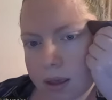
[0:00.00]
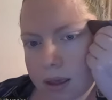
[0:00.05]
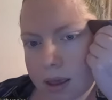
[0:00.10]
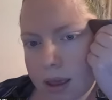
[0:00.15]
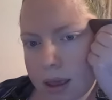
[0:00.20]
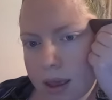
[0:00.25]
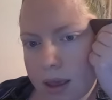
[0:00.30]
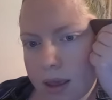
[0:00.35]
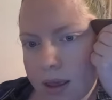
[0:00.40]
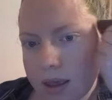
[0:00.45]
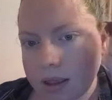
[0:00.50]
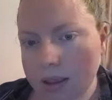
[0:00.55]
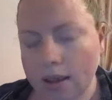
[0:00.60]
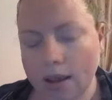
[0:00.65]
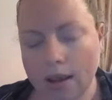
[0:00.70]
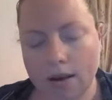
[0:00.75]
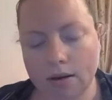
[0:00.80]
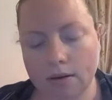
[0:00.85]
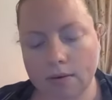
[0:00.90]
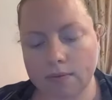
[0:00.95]
Okay, and
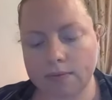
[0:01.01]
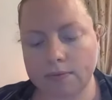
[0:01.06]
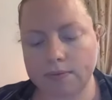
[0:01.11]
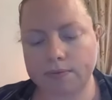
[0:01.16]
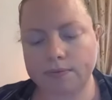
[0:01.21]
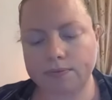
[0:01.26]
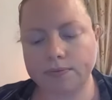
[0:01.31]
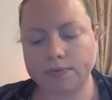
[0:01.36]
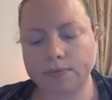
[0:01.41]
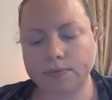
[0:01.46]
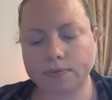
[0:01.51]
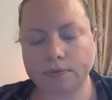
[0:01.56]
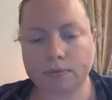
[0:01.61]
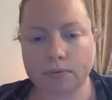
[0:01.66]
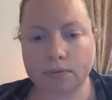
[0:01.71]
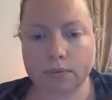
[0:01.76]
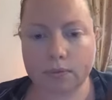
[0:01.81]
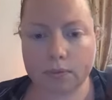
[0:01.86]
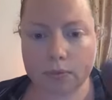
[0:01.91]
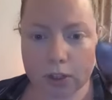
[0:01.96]
then
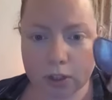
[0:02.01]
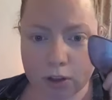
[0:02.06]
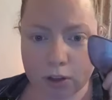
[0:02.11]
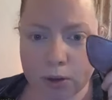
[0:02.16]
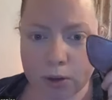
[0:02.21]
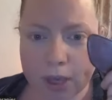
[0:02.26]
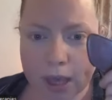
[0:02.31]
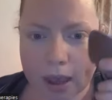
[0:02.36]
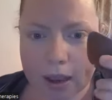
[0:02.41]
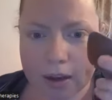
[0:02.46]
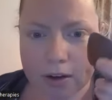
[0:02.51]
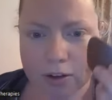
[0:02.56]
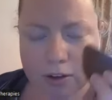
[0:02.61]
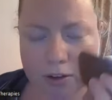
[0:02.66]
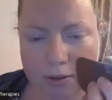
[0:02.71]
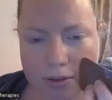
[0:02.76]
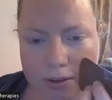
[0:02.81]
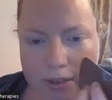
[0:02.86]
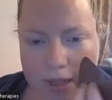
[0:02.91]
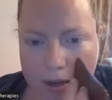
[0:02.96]
you can
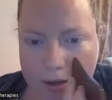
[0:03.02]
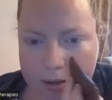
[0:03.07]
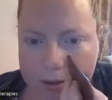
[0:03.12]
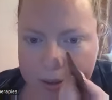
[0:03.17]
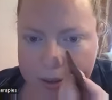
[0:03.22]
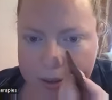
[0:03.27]
use that